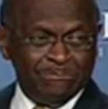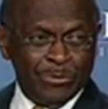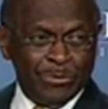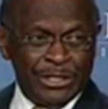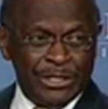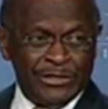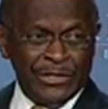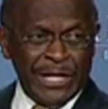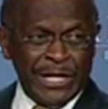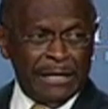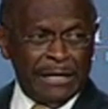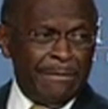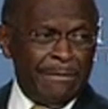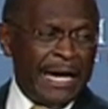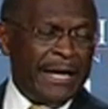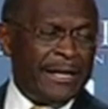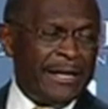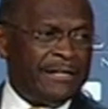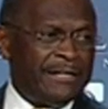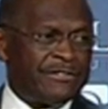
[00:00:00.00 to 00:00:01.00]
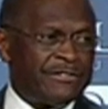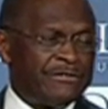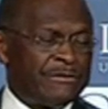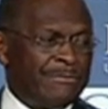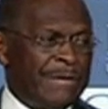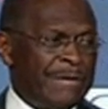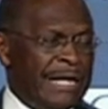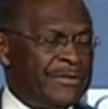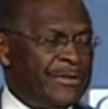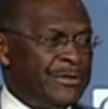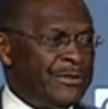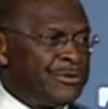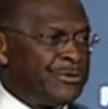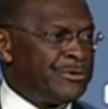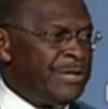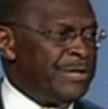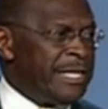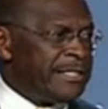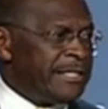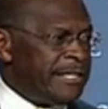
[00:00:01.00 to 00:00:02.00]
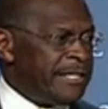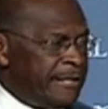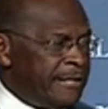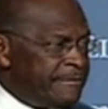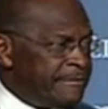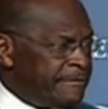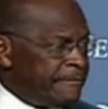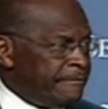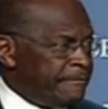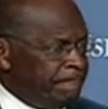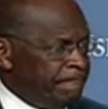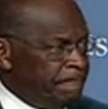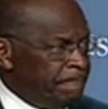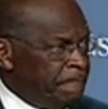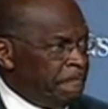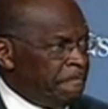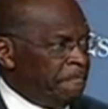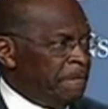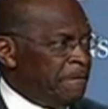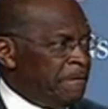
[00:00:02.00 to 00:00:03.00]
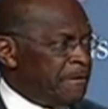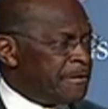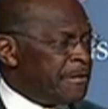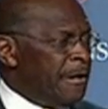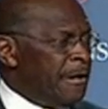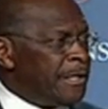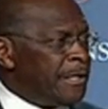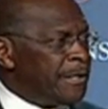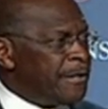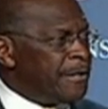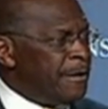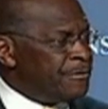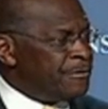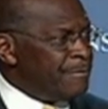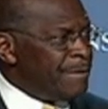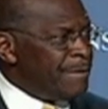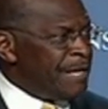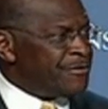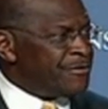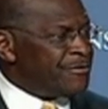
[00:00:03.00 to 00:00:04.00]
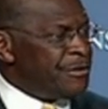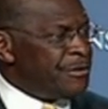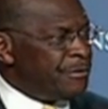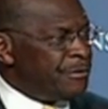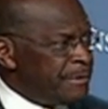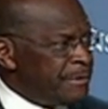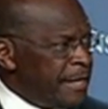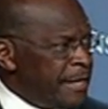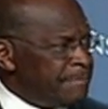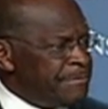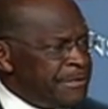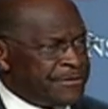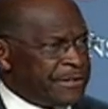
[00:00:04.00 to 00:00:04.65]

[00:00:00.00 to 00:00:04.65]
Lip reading: But it's not about us, it's about those grandkids. A caller calls to my show one night,